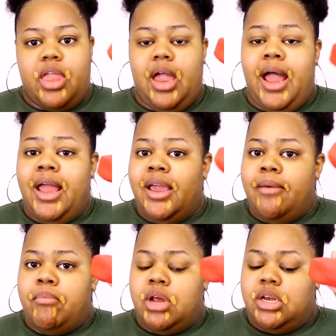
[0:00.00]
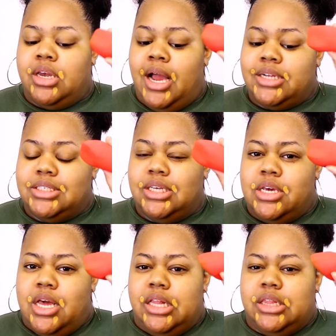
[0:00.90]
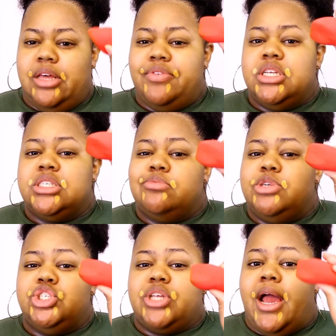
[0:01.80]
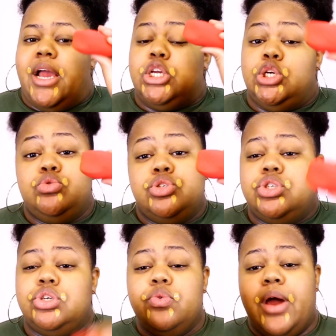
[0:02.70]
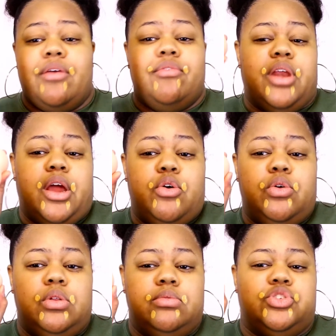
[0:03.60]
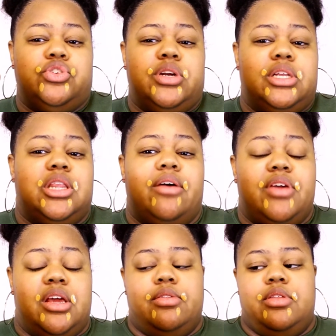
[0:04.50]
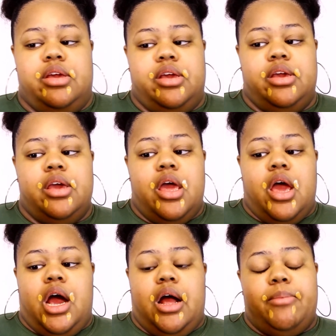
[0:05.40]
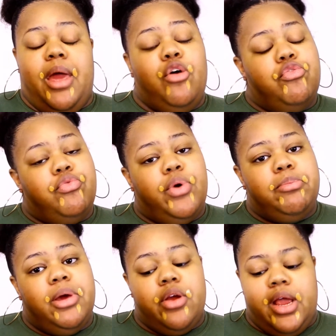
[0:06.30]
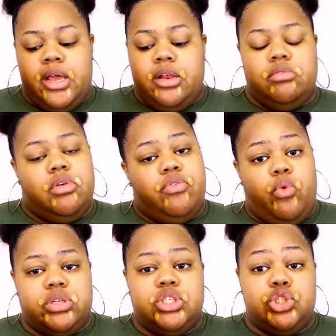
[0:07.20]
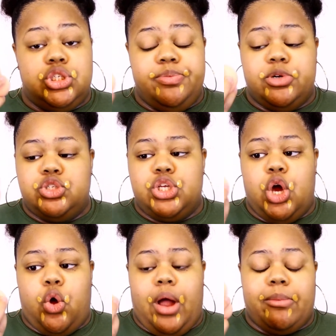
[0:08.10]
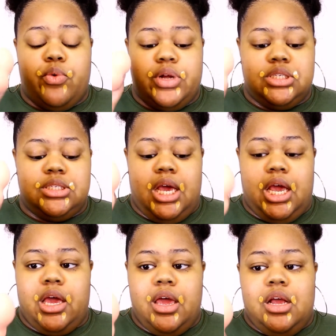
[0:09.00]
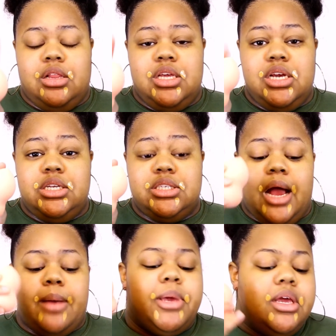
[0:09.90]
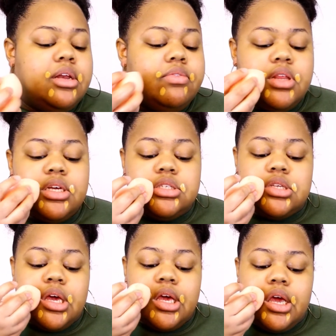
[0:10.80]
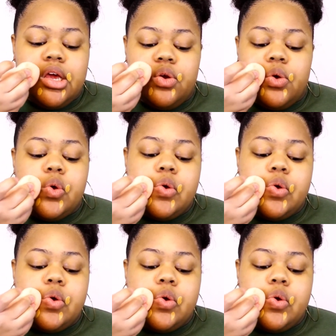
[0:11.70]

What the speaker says: I am not loving this as much as I used to. I have now started loving the e.l.f. one better, and of course it's cheaper. So I'm going to take the top end of this and